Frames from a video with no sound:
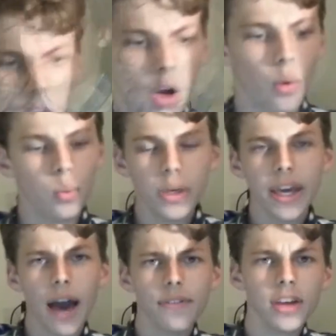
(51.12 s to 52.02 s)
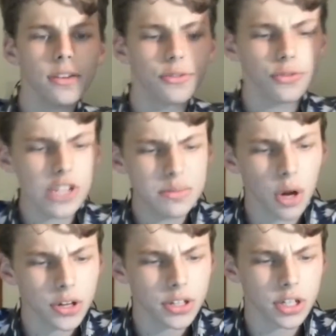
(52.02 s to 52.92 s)
We have a free
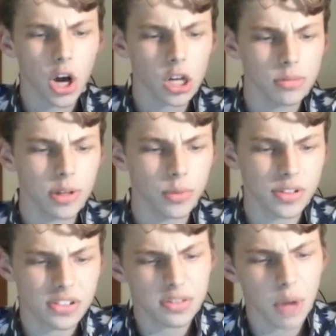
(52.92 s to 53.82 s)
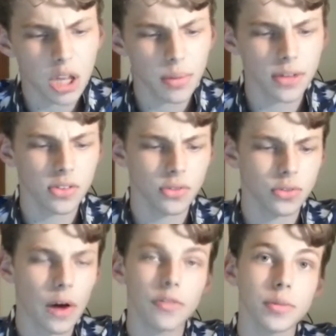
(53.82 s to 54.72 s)
market economy with small amounts of
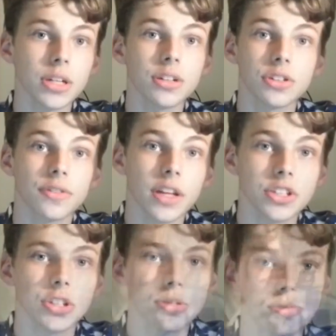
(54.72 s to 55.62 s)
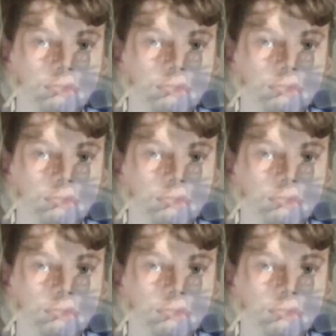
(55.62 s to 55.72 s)
government intervention.